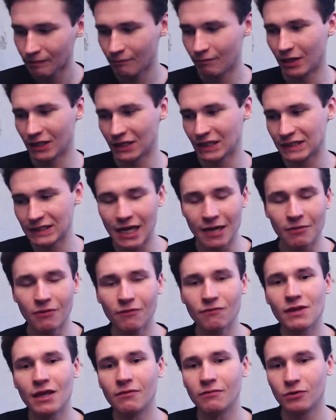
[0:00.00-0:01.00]
But some
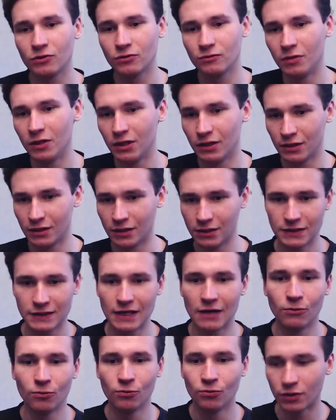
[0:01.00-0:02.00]
of them could be, uh,
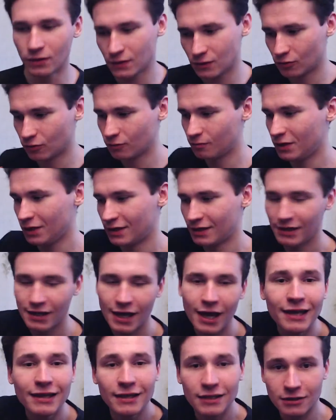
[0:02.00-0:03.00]
some words could be
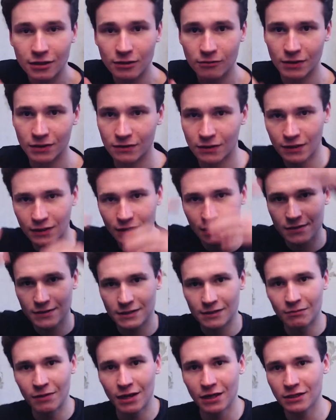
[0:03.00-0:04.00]
a little bit in a
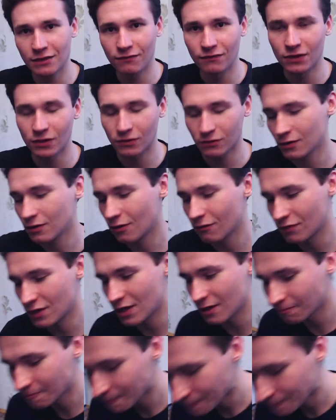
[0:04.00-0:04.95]
semantic field of them.